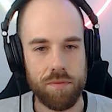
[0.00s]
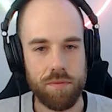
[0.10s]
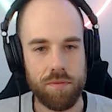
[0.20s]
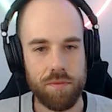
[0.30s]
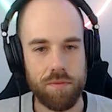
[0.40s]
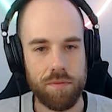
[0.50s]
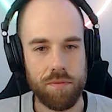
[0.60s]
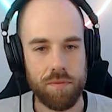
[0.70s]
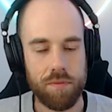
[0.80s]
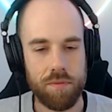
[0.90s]

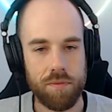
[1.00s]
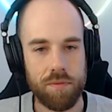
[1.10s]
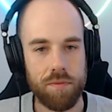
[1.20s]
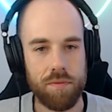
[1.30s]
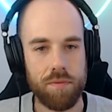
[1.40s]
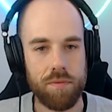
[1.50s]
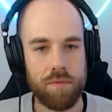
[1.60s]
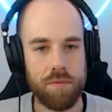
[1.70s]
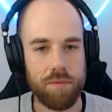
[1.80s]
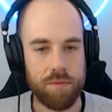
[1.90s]

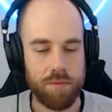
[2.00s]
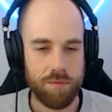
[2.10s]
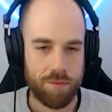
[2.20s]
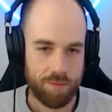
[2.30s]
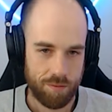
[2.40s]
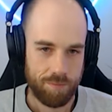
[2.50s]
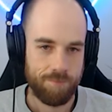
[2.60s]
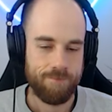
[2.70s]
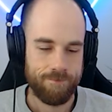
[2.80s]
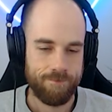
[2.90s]

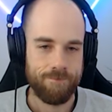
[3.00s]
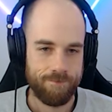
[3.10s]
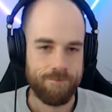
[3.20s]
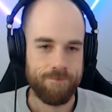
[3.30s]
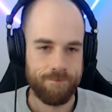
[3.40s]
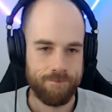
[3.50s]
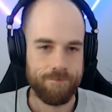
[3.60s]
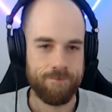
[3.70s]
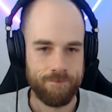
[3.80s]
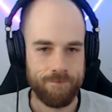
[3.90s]

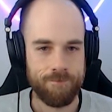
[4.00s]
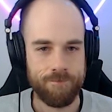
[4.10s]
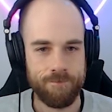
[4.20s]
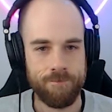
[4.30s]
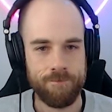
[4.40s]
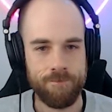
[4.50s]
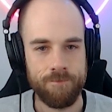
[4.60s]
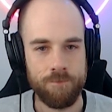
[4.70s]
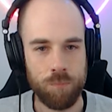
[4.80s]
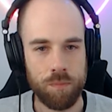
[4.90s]

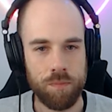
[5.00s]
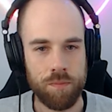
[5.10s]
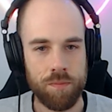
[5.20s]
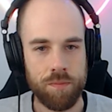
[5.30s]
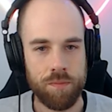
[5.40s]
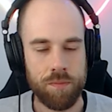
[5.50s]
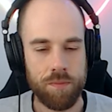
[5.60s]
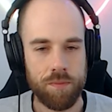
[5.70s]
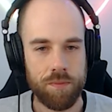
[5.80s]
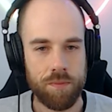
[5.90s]

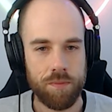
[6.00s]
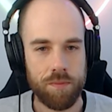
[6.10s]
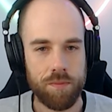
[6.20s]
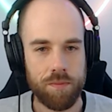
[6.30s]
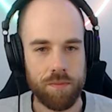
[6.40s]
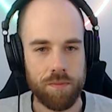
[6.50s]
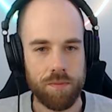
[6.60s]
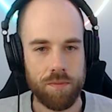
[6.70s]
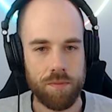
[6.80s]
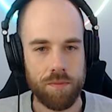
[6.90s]

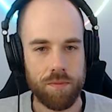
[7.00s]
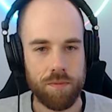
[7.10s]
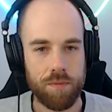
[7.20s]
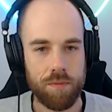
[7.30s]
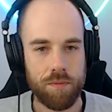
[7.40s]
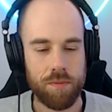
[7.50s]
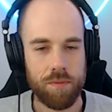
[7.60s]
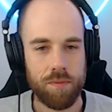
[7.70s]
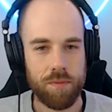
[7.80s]
The person shown says nothing.